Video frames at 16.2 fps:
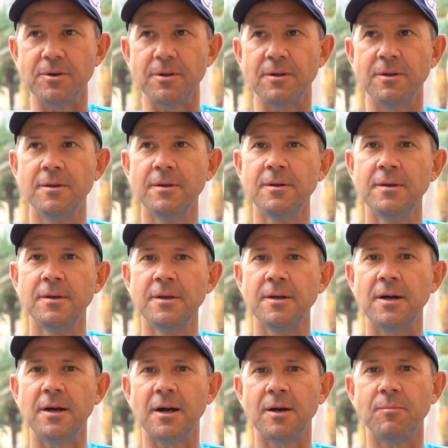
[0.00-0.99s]
But
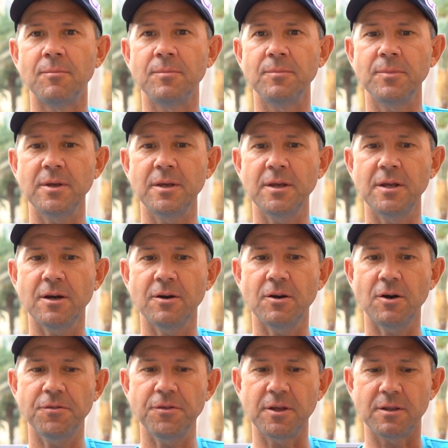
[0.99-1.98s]
you
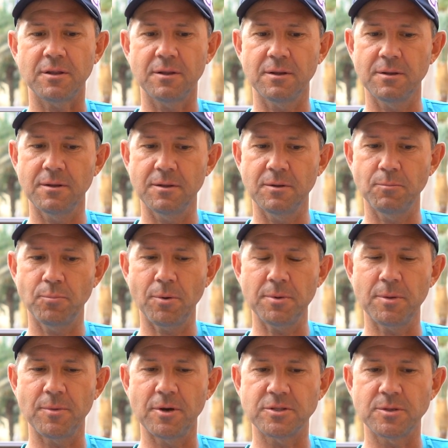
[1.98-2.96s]
know, I think
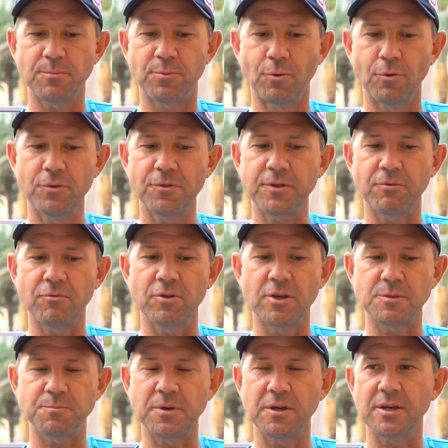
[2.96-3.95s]
probably the most important thing with
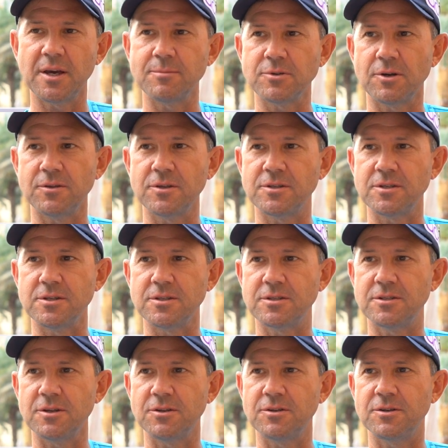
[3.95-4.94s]
these big games like this is
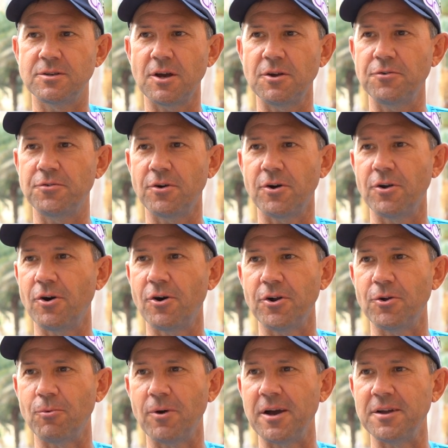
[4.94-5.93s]
to don't try and
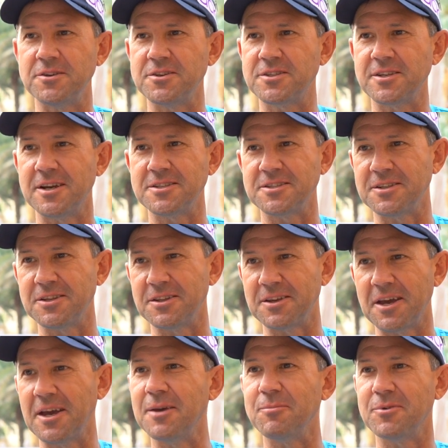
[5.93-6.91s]
hide away and just say it's another
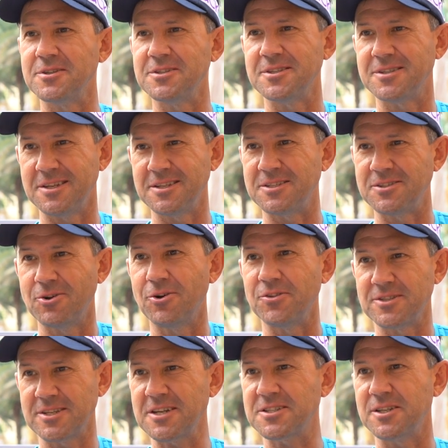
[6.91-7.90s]
game, because it's not.
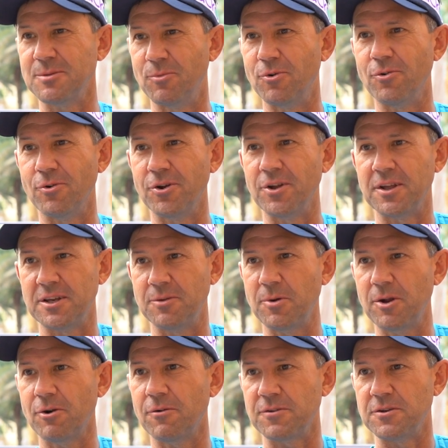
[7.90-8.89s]
There's actually more on it, and you're
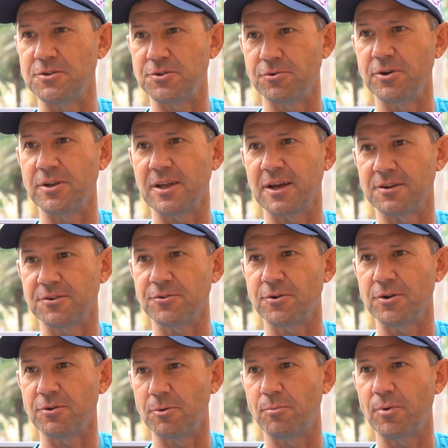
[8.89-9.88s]
better off enjoying that and
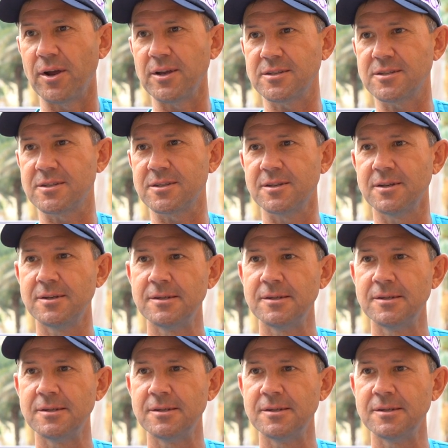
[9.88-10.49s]
trying to embrace